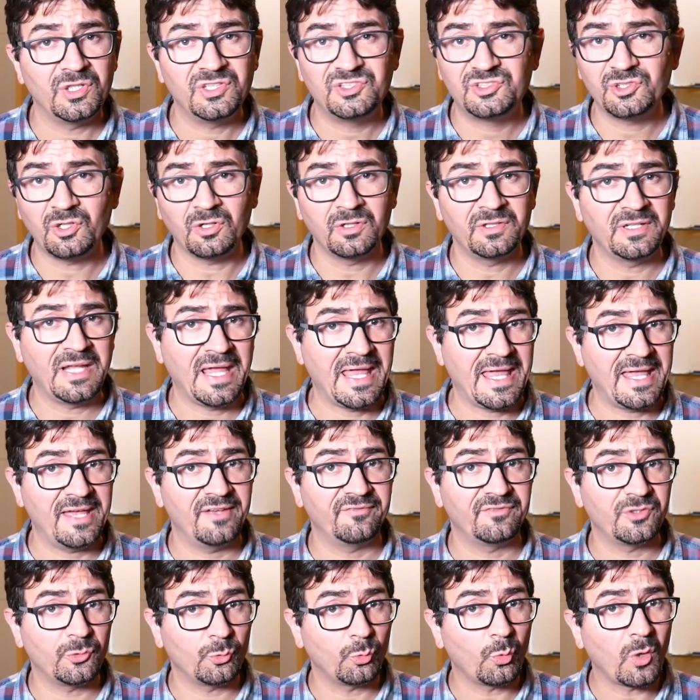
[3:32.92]
don't
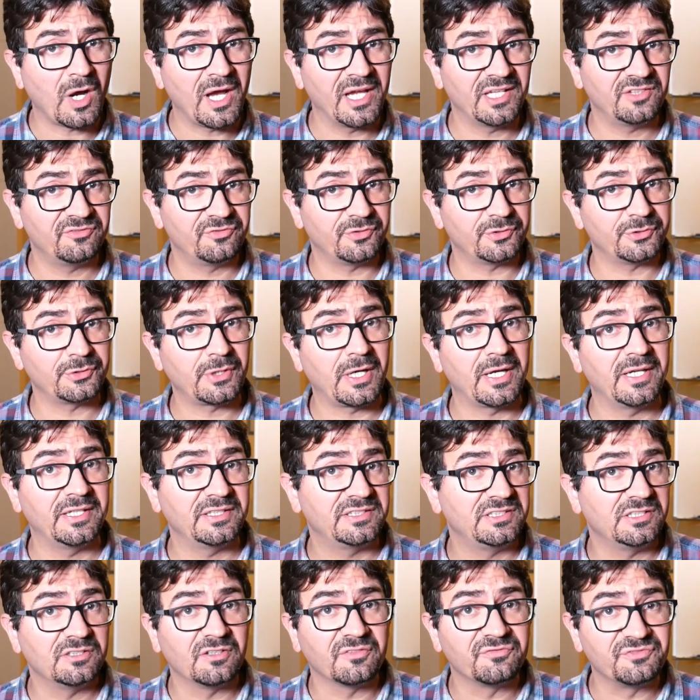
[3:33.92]
have a wide
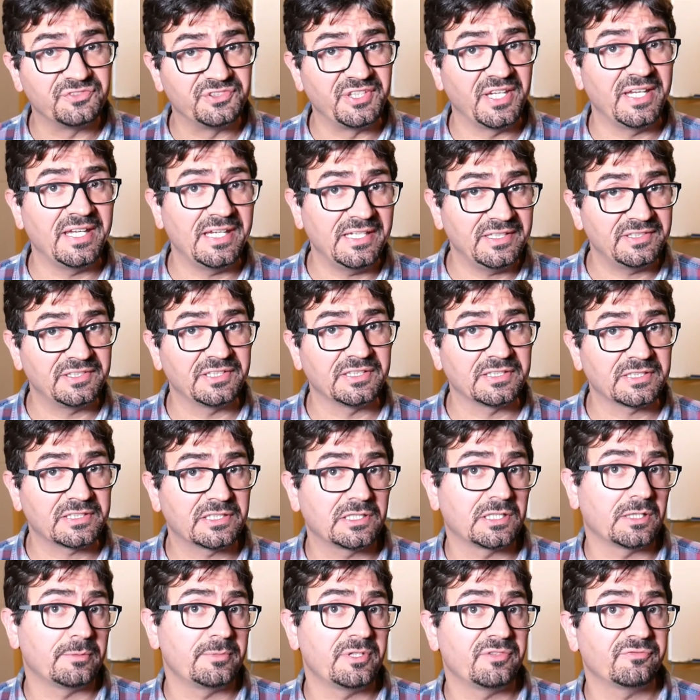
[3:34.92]
variety of data
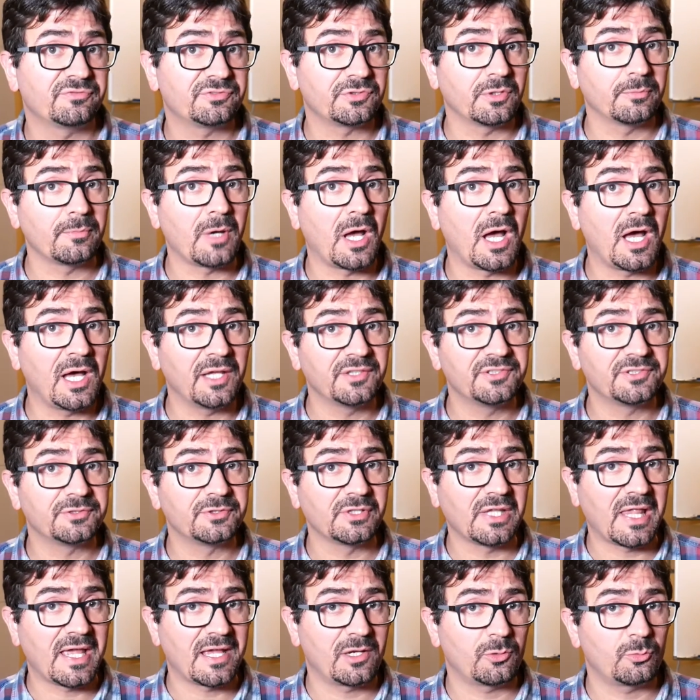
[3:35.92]
coming from other
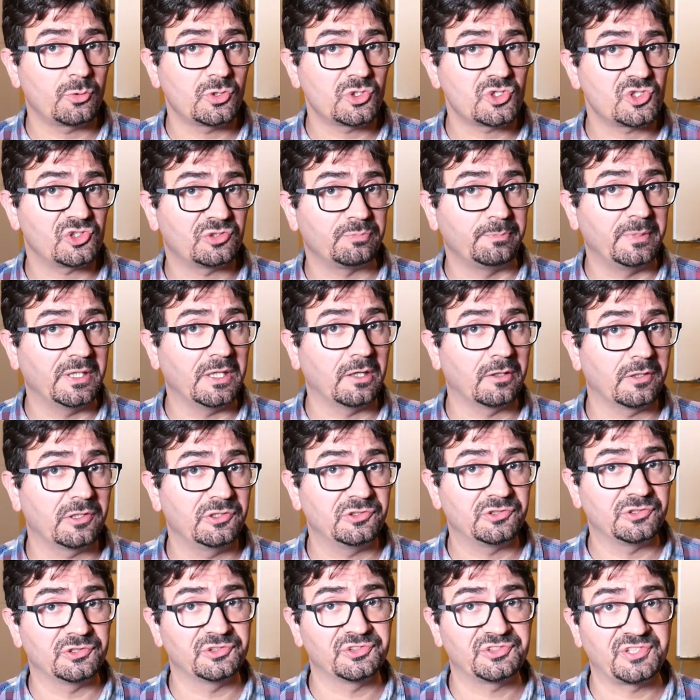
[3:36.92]
languages belonging
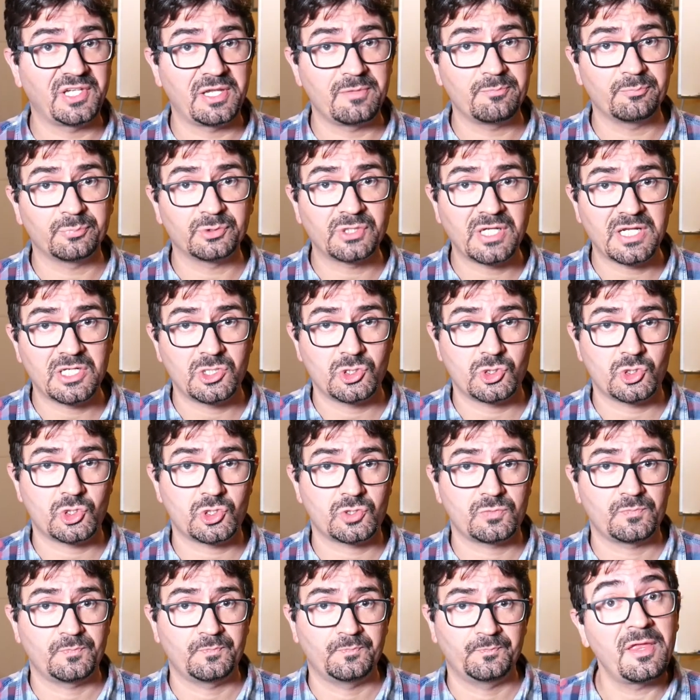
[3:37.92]
to the same
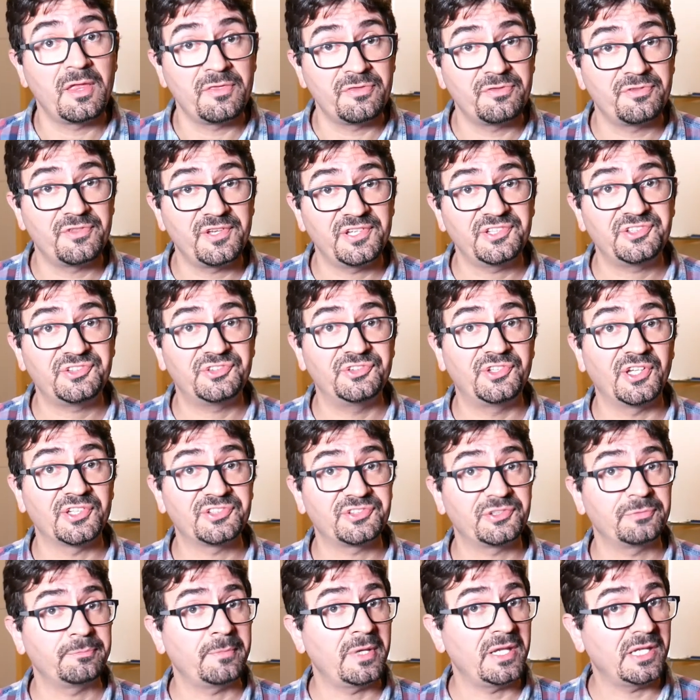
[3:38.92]
branch. And this
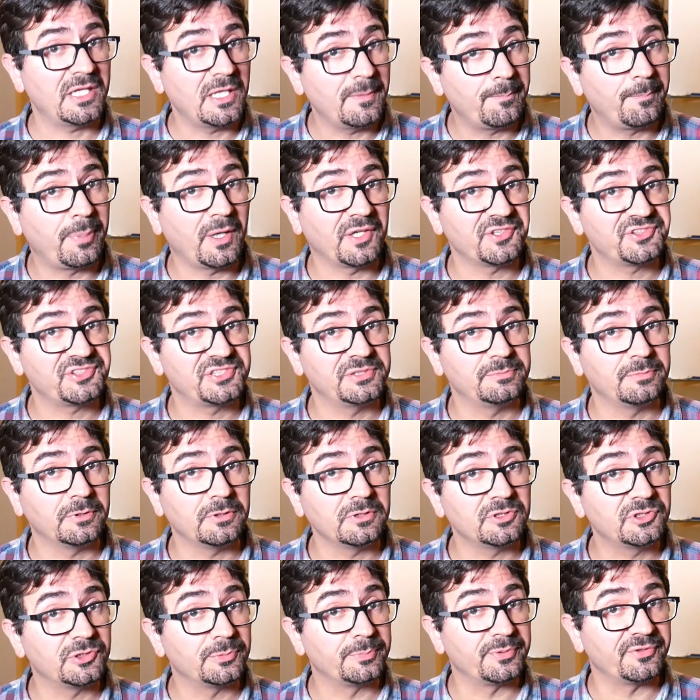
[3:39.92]
doesn't make it
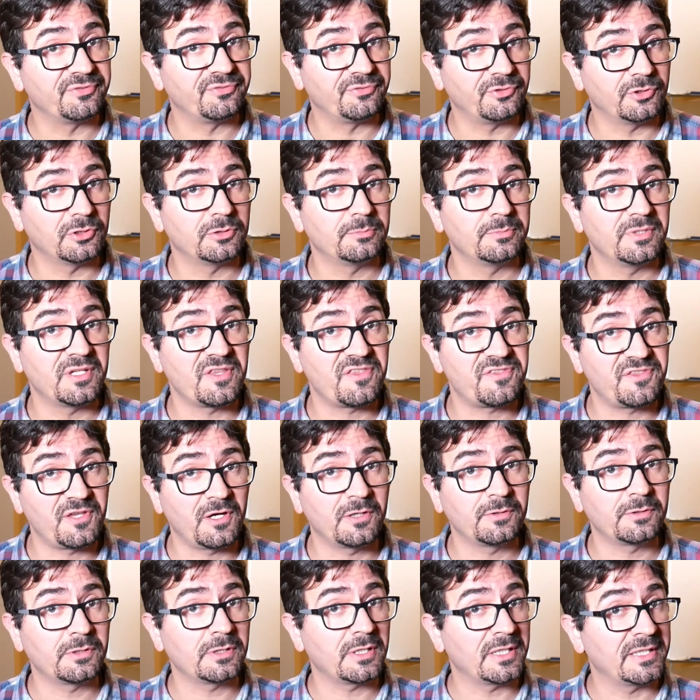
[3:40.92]
possible to perform a
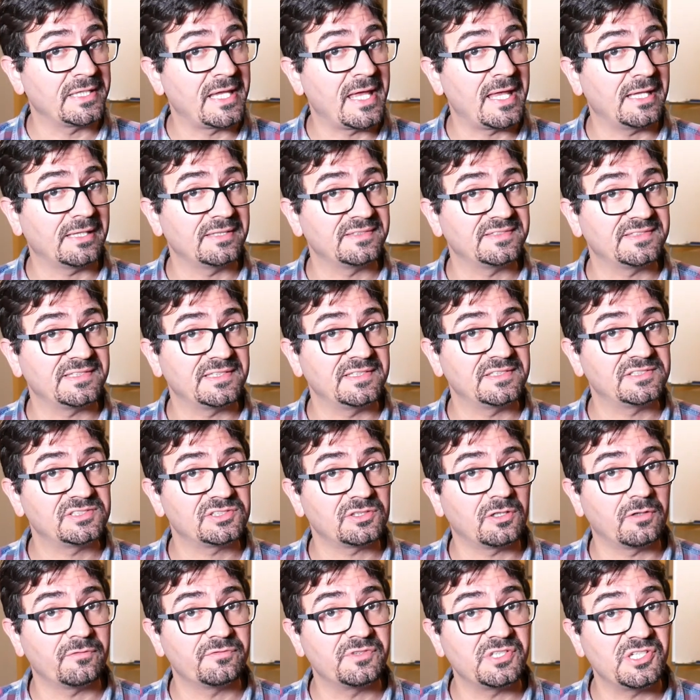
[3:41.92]
thorough analysis
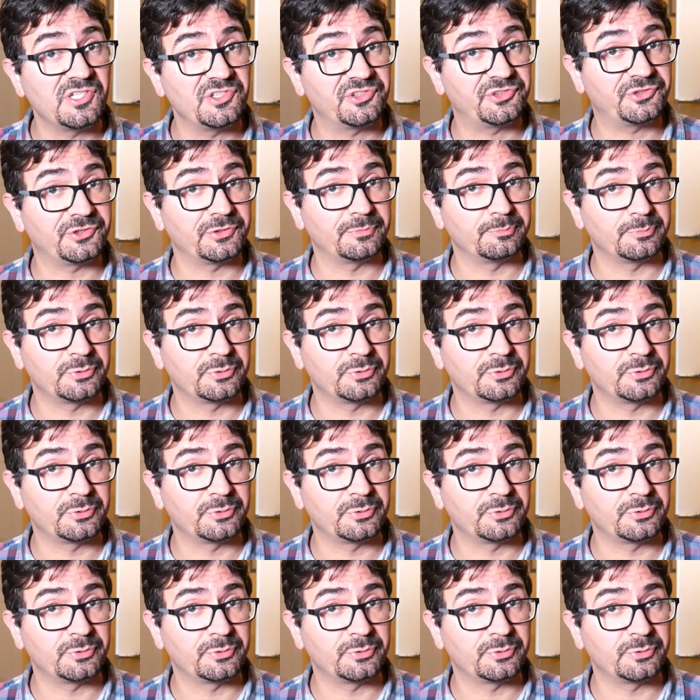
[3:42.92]
of the Eastern